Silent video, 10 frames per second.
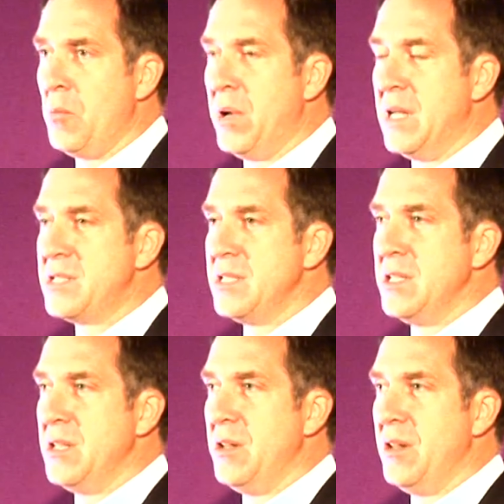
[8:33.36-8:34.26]
but
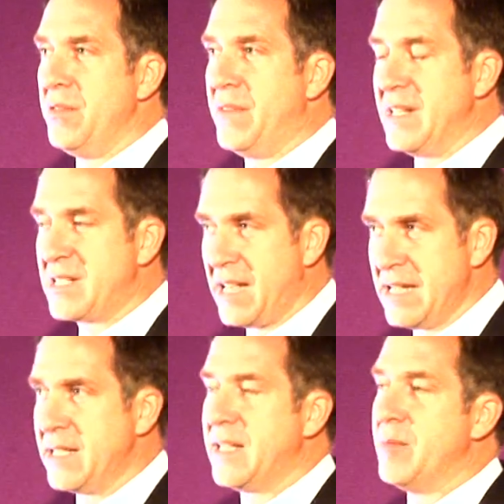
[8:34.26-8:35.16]
the
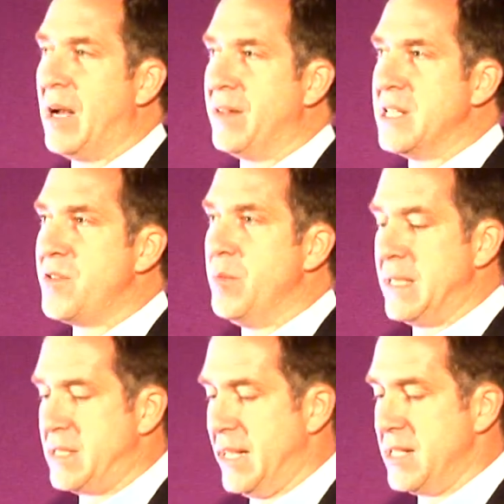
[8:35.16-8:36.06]
exciting thing about this for me
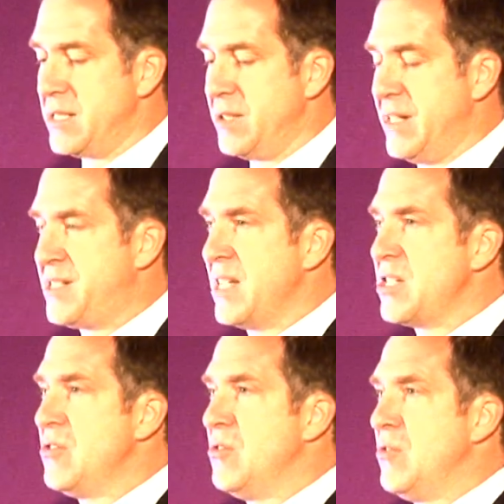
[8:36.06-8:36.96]
is this. This
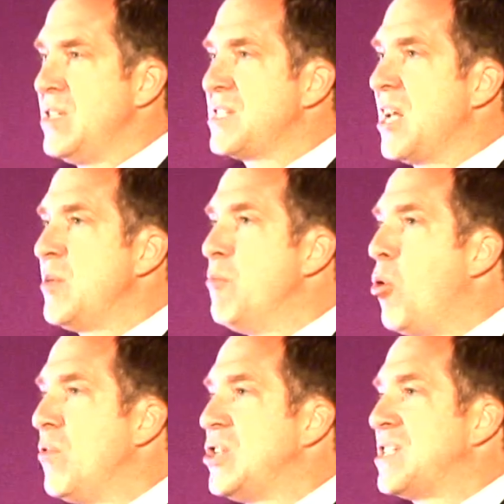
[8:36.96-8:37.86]
is going to be
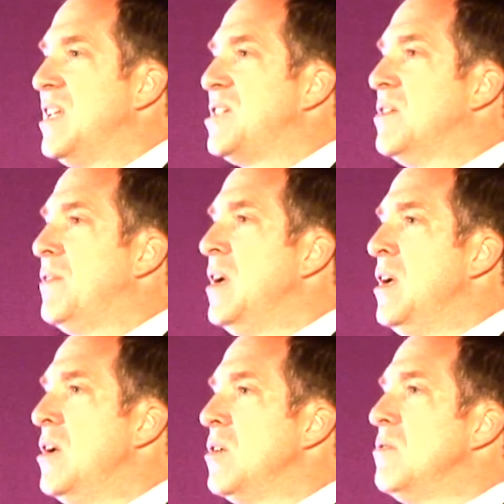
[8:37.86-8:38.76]
more than just a list of
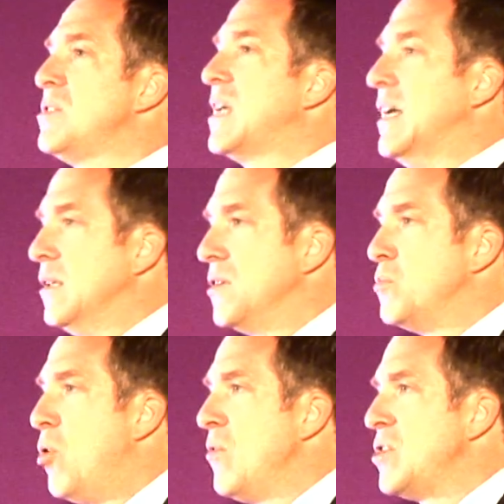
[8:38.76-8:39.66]
skills,
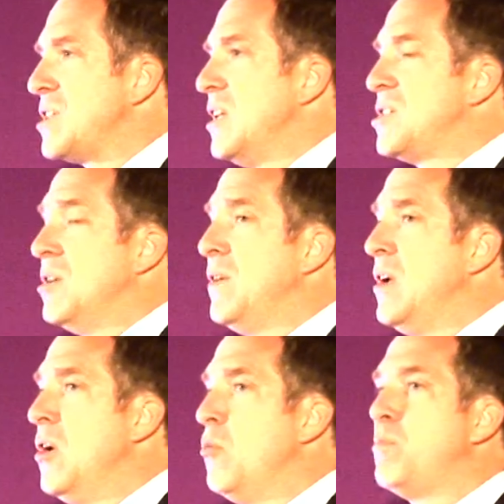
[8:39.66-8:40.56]
more than just a list of
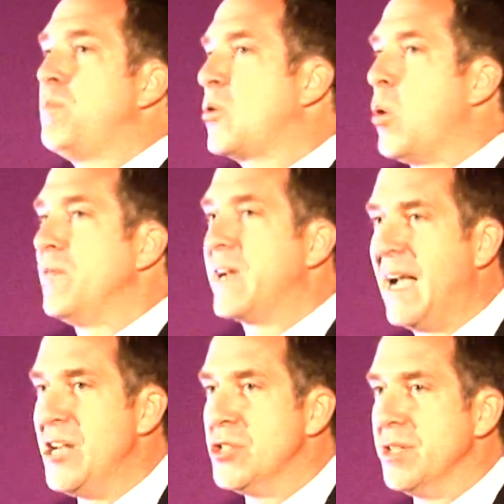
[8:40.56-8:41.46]

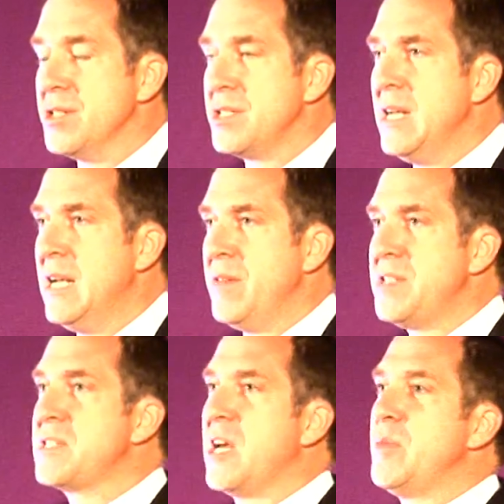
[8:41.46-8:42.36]
qualifications. This
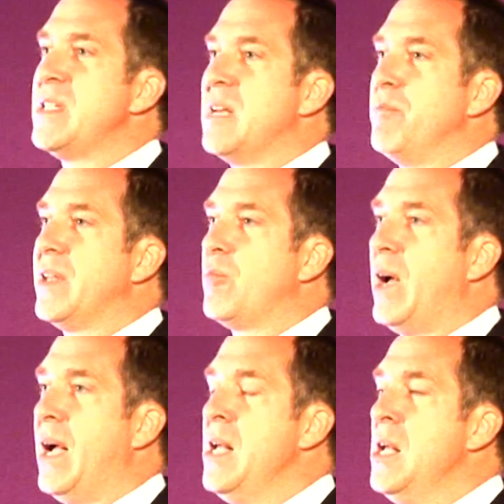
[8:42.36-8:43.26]
is going to be something
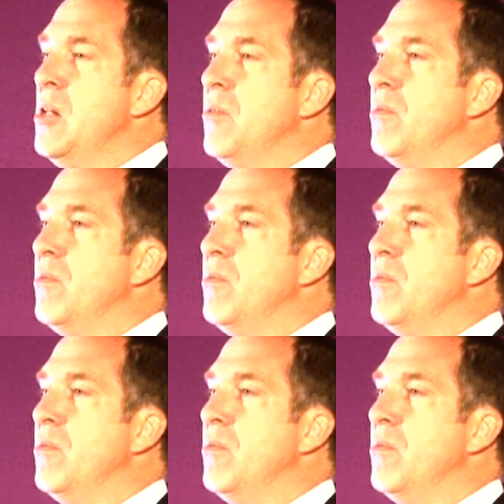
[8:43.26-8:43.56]
where